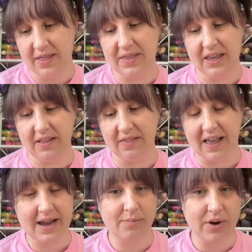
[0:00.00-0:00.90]
the
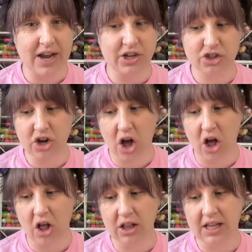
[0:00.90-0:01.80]
Light Bright
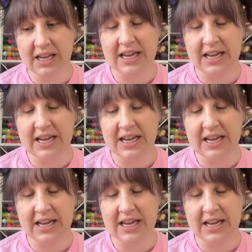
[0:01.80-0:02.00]
shawl.